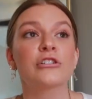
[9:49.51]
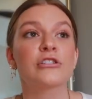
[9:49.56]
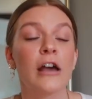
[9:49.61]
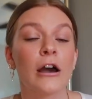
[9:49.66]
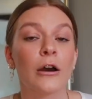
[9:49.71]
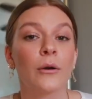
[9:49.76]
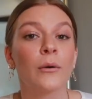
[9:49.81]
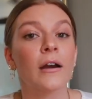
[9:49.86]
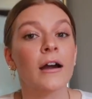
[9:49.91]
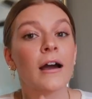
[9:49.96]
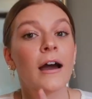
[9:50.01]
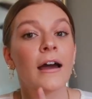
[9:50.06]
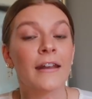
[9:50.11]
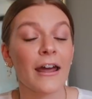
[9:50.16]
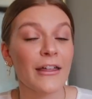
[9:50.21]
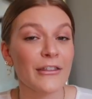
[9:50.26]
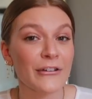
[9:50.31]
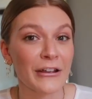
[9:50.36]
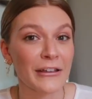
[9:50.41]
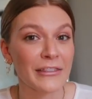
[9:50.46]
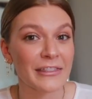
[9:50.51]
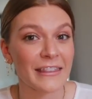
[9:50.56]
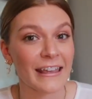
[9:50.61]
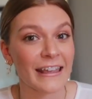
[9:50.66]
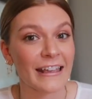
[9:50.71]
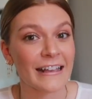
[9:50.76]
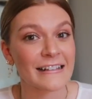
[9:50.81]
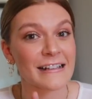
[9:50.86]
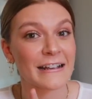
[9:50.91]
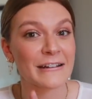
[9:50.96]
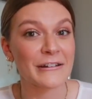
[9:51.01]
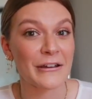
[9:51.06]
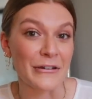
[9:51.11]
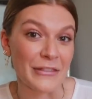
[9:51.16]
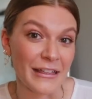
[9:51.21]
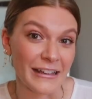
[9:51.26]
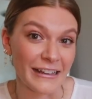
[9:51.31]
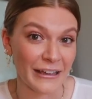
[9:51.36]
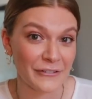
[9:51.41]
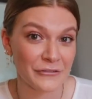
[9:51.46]
so Another good thing is I
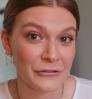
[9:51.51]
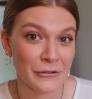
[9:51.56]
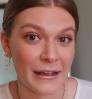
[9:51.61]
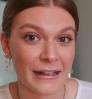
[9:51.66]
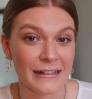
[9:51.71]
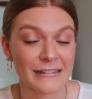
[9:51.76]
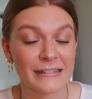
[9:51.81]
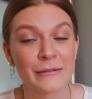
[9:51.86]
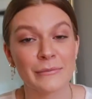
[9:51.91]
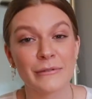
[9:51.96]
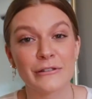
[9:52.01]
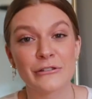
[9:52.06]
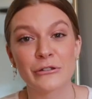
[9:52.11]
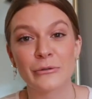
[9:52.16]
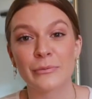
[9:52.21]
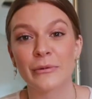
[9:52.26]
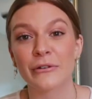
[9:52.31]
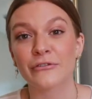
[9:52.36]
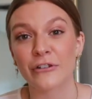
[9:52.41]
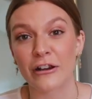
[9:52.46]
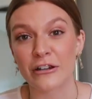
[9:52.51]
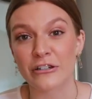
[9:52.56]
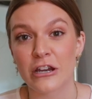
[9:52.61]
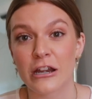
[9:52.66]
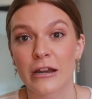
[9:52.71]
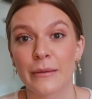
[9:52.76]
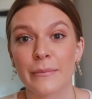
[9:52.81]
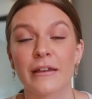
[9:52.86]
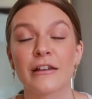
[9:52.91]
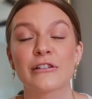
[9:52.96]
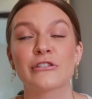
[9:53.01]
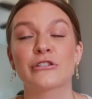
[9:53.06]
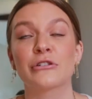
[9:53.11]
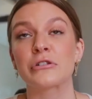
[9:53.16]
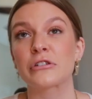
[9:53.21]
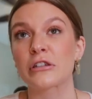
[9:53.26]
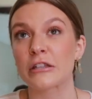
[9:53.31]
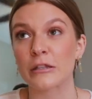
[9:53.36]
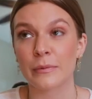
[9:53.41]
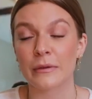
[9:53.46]
know that giveaways can be super frustrating because
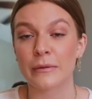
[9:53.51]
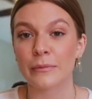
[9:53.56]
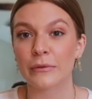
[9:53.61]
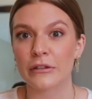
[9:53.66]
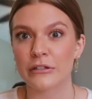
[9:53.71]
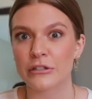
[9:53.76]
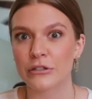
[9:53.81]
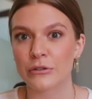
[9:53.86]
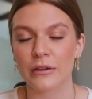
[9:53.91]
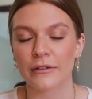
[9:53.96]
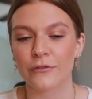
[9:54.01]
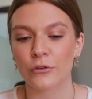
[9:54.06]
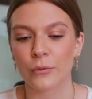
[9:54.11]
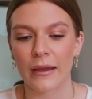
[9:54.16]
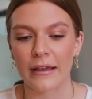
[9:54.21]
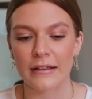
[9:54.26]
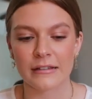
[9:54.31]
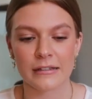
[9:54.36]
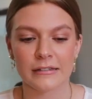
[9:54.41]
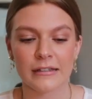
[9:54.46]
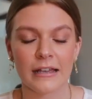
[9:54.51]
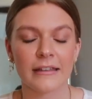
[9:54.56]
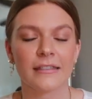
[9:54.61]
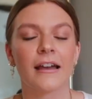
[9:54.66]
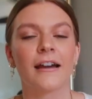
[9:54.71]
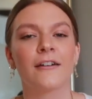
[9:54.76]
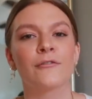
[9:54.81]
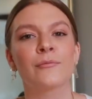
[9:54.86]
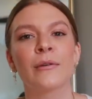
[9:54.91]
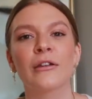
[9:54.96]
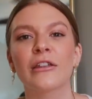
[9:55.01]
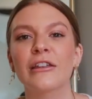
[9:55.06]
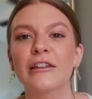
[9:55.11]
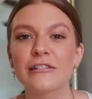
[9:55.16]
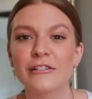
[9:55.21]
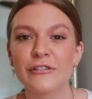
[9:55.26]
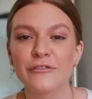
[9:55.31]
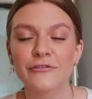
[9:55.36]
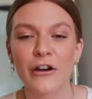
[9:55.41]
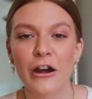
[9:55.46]
usually the people that do giveaways, it's like they have
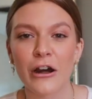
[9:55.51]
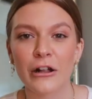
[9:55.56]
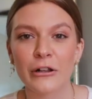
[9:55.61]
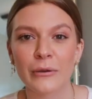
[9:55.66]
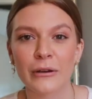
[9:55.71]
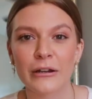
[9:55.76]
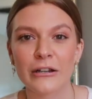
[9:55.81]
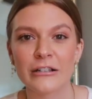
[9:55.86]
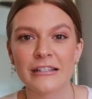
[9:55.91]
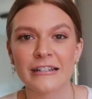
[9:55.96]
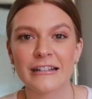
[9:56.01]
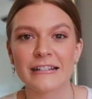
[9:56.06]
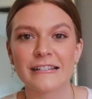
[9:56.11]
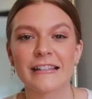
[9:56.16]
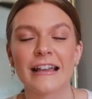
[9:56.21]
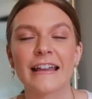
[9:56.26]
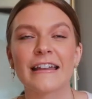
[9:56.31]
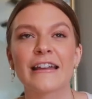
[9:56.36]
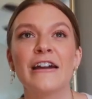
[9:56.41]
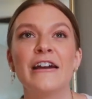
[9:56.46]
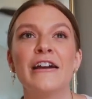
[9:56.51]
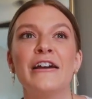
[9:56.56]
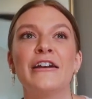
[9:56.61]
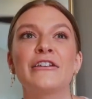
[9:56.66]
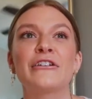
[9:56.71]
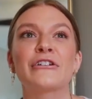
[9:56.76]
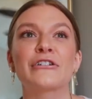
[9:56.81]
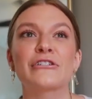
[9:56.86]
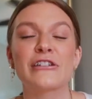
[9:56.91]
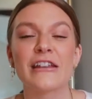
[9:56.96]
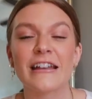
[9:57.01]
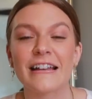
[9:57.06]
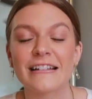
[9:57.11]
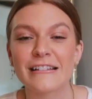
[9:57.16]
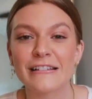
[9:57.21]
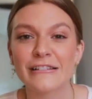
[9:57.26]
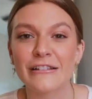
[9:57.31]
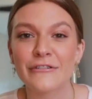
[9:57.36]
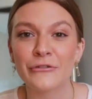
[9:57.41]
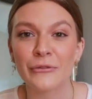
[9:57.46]
millions of followers and it's like your
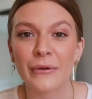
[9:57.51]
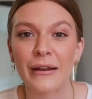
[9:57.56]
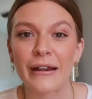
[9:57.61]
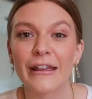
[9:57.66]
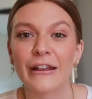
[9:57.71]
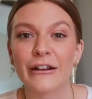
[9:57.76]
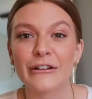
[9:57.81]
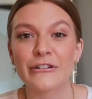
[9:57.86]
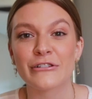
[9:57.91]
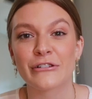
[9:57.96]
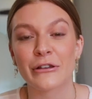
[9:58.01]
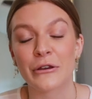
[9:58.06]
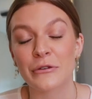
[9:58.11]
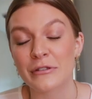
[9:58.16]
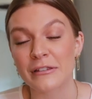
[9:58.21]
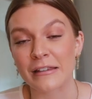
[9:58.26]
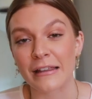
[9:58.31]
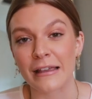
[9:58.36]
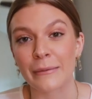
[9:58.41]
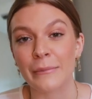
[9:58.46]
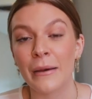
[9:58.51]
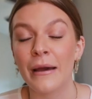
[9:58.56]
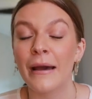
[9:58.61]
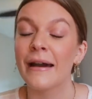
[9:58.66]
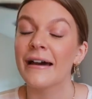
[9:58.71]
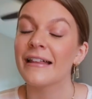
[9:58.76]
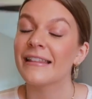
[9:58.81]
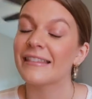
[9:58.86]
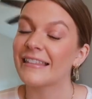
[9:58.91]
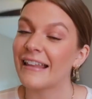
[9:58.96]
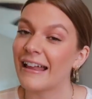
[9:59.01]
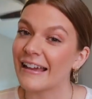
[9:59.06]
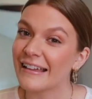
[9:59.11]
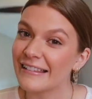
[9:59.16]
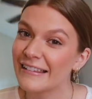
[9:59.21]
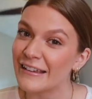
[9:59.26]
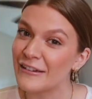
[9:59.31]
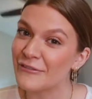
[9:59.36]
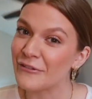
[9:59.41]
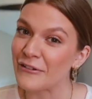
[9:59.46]
chances of winning are so slim.
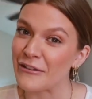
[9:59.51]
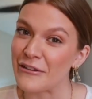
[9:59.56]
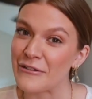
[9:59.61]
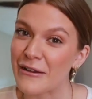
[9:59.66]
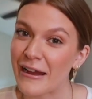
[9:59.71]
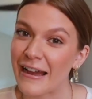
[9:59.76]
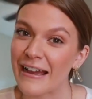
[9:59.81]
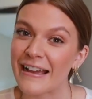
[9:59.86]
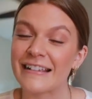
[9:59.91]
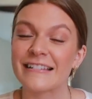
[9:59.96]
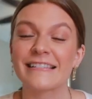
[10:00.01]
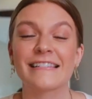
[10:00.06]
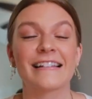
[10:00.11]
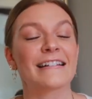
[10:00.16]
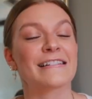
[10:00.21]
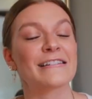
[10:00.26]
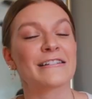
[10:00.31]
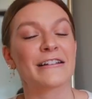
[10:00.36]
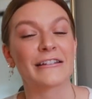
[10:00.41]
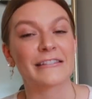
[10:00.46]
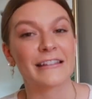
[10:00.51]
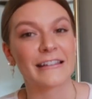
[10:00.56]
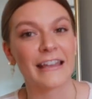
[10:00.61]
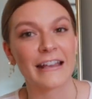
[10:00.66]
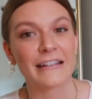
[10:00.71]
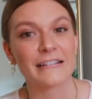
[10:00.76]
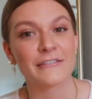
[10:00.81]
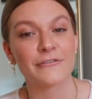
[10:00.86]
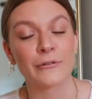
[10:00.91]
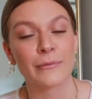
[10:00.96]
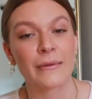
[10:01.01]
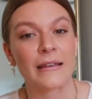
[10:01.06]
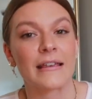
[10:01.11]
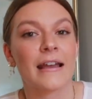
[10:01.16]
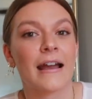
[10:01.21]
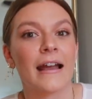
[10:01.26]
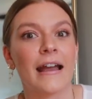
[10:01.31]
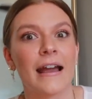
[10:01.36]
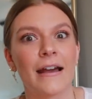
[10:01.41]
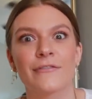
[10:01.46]
Luckily for you guys, that's not the case for
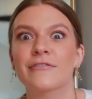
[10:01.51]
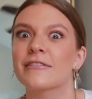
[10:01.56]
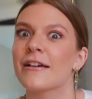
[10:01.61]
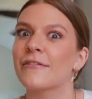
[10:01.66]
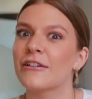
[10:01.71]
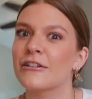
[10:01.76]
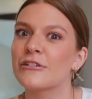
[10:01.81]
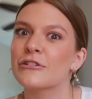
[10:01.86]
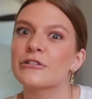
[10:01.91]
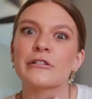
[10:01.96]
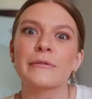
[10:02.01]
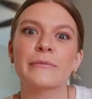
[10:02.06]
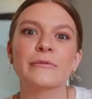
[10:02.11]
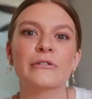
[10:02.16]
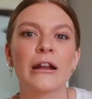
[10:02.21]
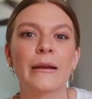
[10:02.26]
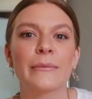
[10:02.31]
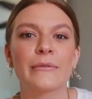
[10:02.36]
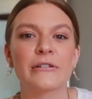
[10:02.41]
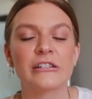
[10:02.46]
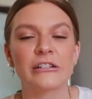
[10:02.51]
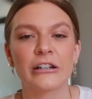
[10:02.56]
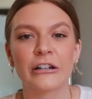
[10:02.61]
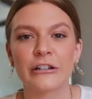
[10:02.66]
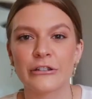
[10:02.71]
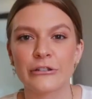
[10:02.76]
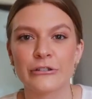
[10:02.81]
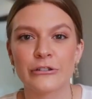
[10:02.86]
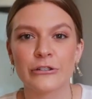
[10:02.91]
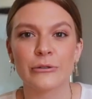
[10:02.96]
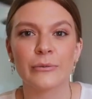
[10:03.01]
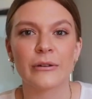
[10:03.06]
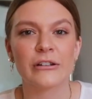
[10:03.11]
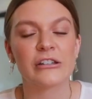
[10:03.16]
me. I have 72 subscribers here on YouTube,